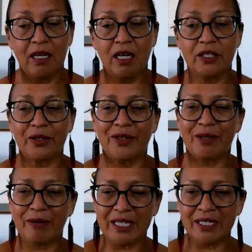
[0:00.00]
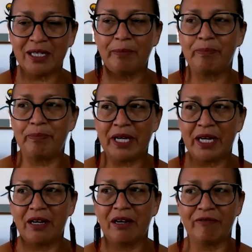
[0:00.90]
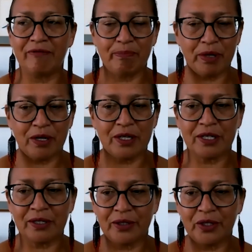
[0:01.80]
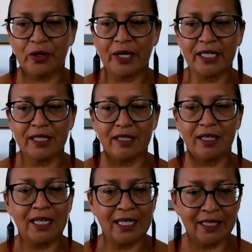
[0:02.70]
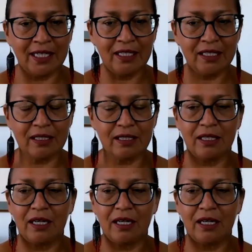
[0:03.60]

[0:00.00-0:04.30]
So there is a bit of personal choice in this.